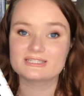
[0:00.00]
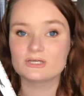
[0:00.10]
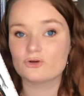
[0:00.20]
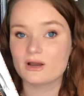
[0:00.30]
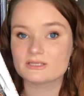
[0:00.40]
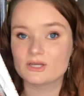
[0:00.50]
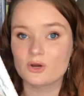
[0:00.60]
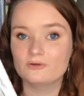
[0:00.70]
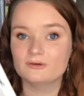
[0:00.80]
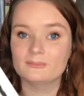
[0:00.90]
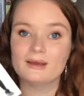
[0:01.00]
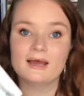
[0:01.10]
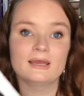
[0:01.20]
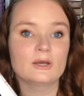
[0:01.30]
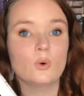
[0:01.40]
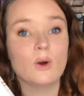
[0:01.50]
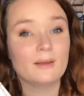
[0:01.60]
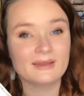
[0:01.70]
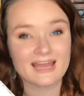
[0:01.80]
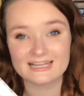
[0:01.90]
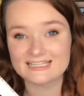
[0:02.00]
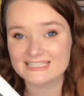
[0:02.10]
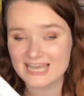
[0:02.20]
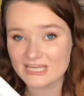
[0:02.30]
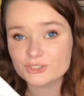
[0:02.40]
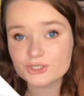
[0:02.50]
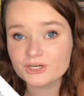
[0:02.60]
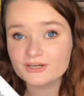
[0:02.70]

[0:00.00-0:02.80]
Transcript: the crossover by Kwame Alexander